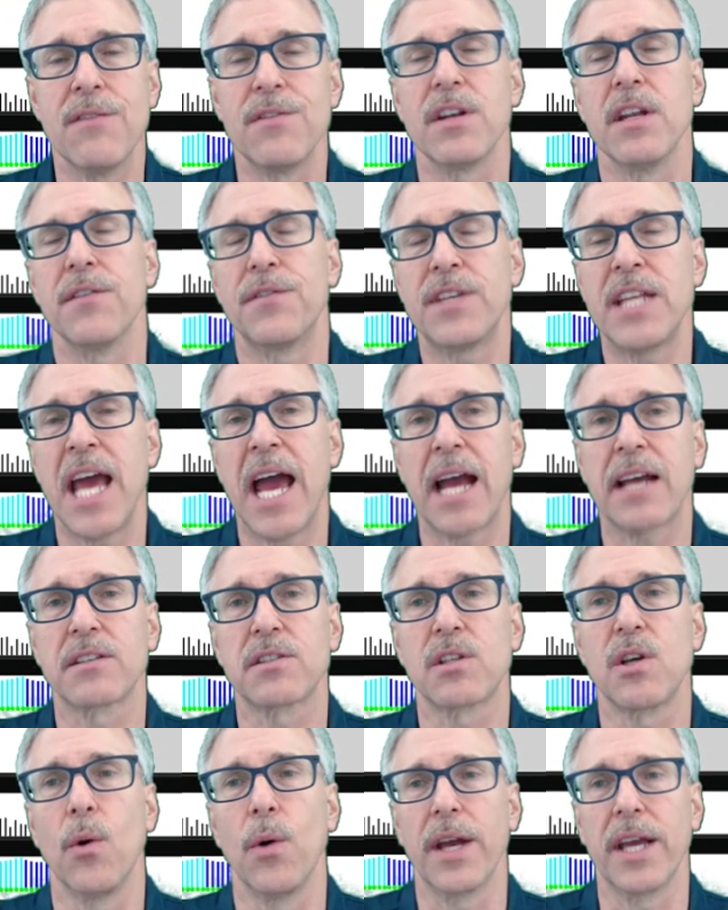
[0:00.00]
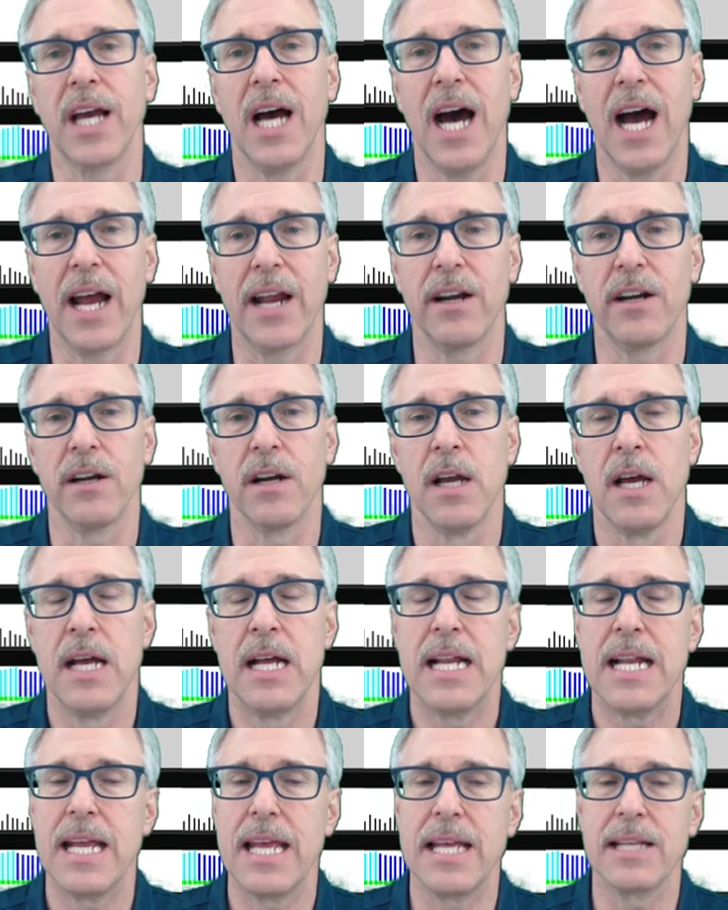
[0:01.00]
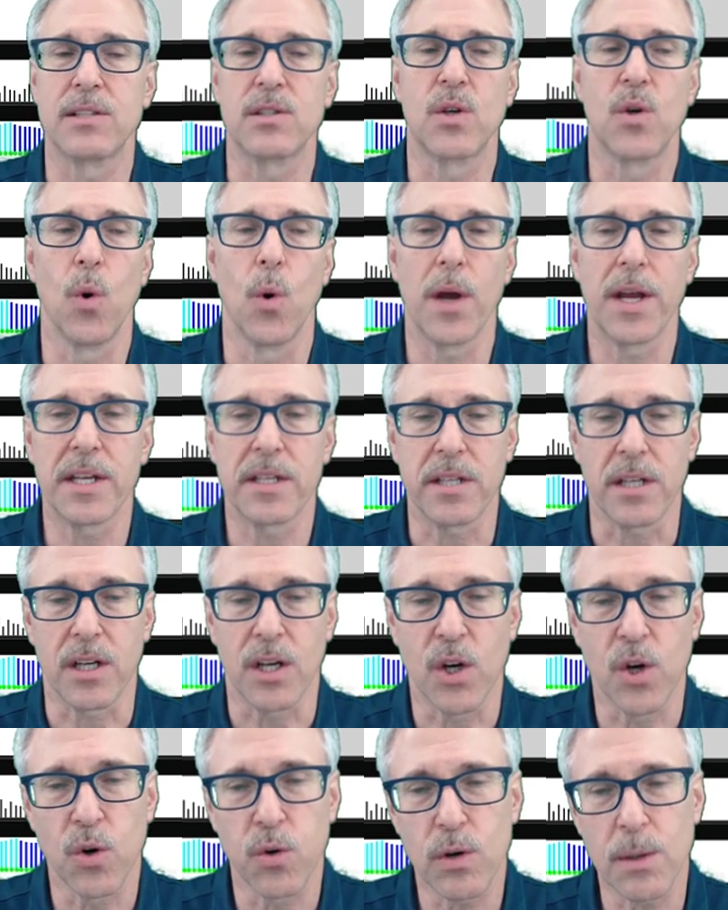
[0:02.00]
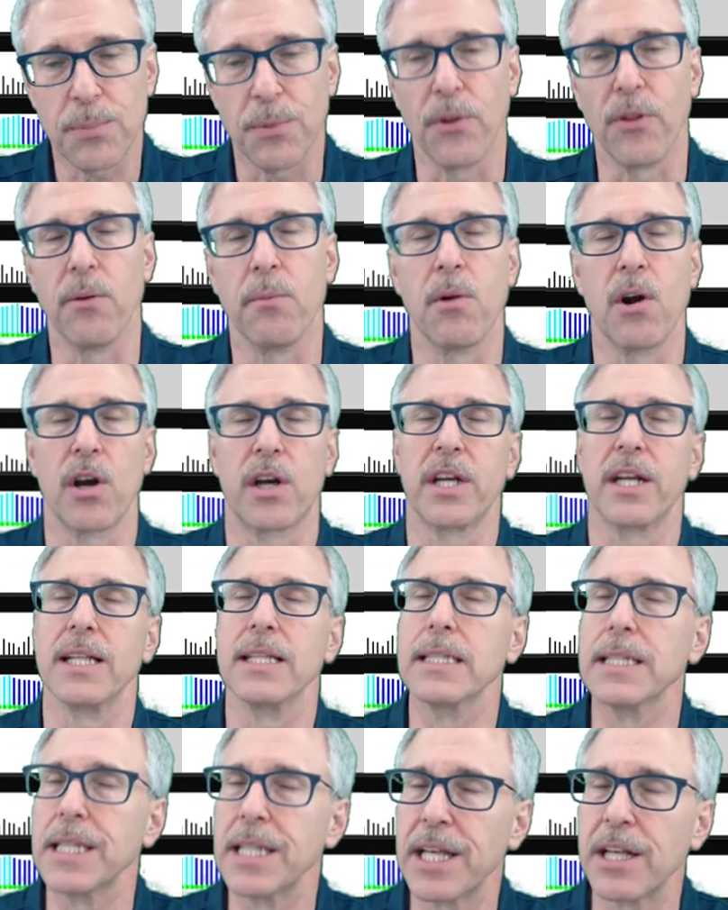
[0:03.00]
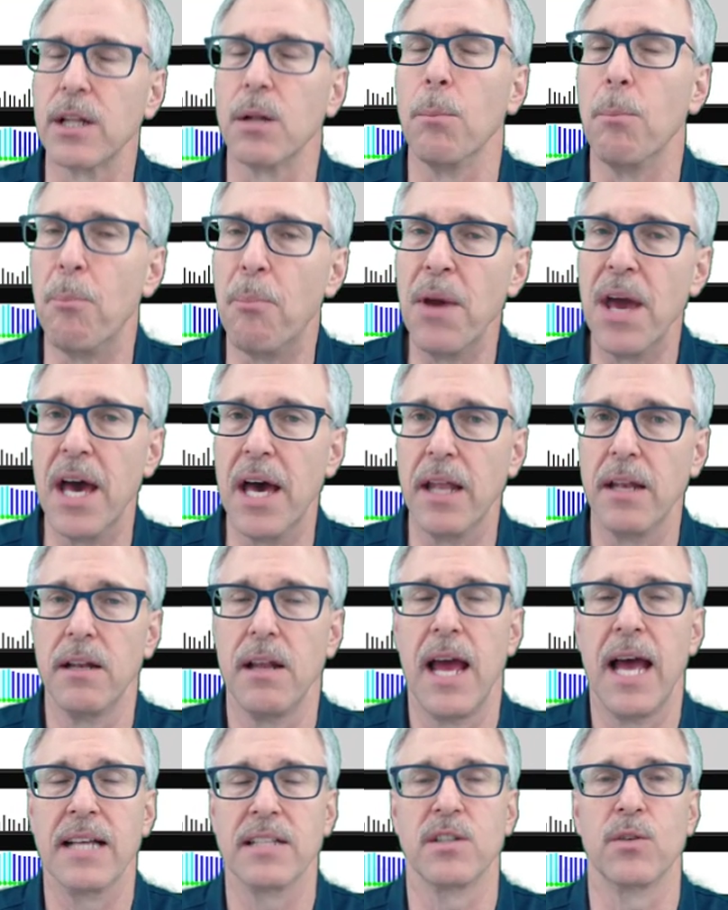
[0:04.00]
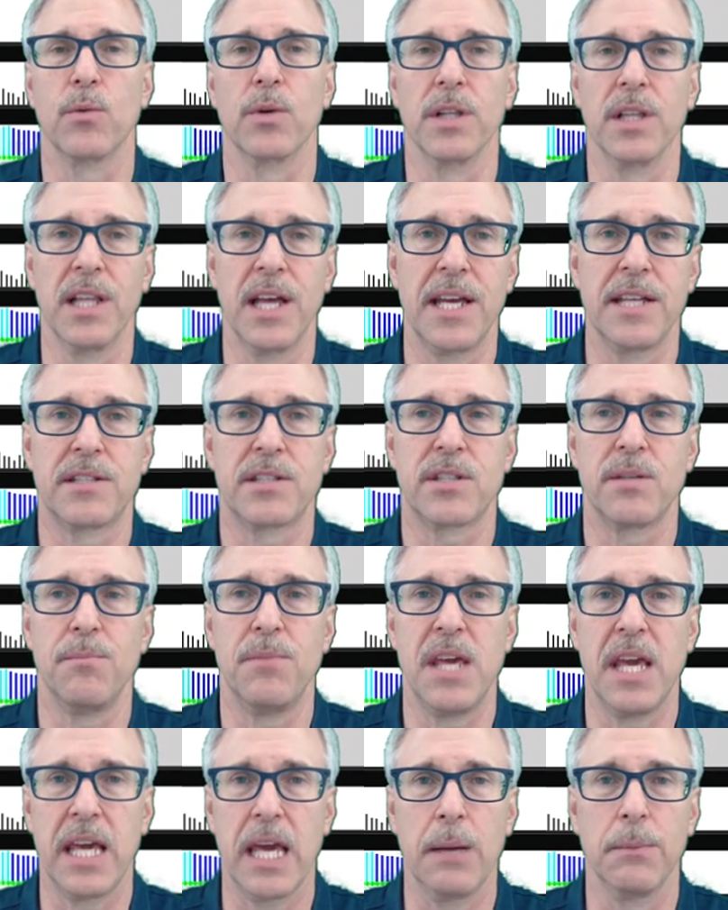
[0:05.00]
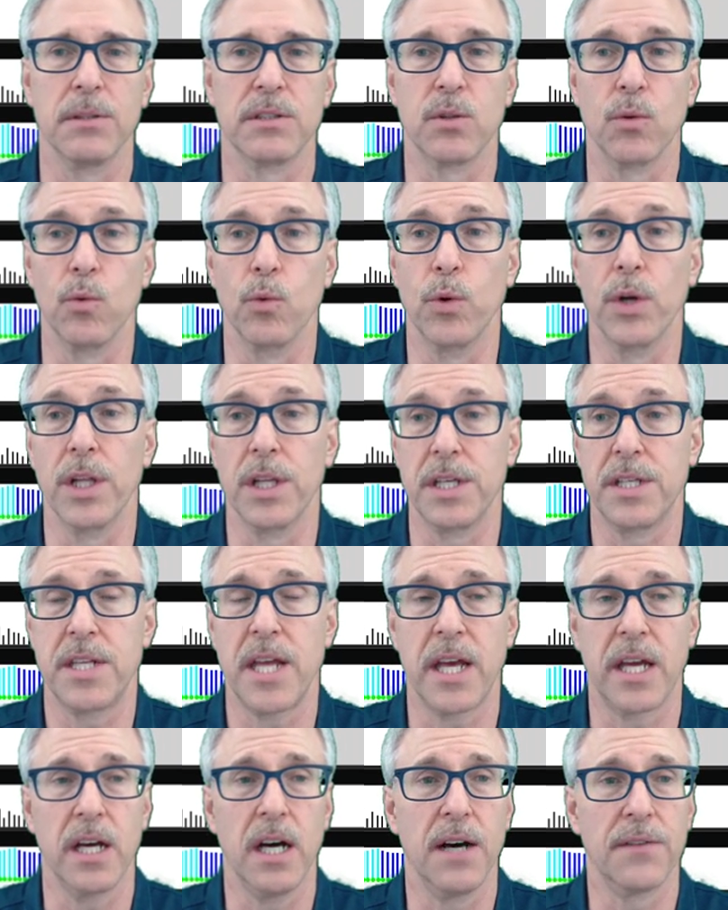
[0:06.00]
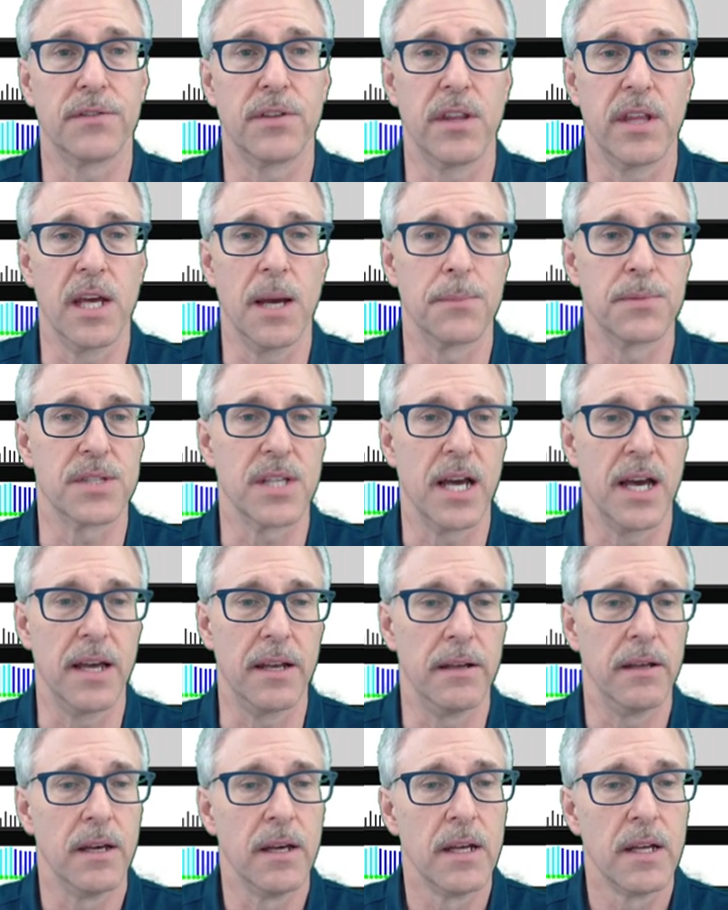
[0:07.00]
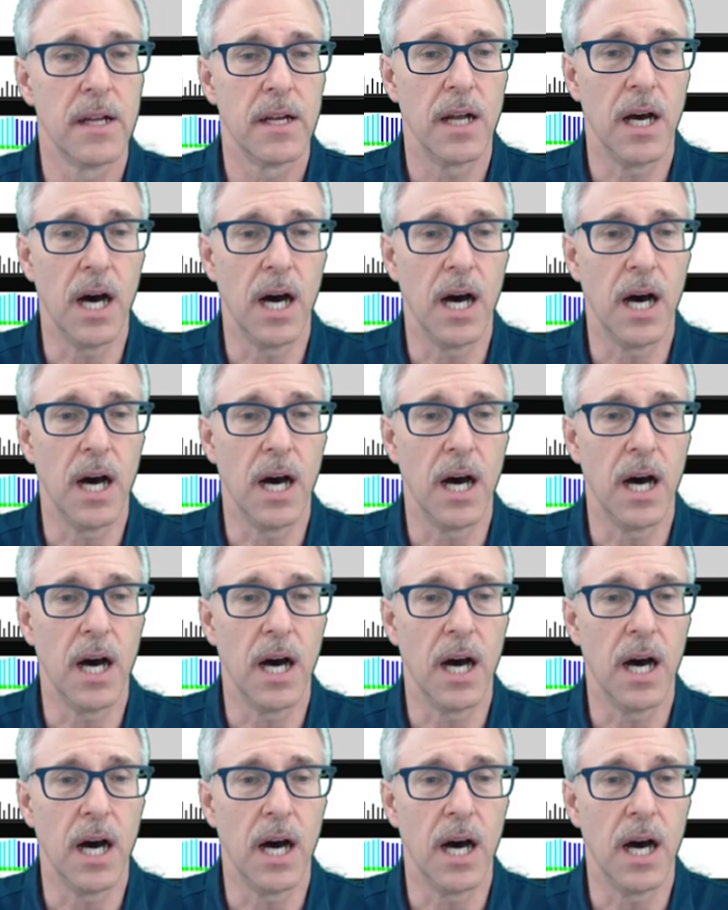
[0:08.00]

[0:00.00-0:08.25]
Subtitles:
even if tech's going higher, it's going to cripple the market a little bit as it relates to being able to really take off to the upside.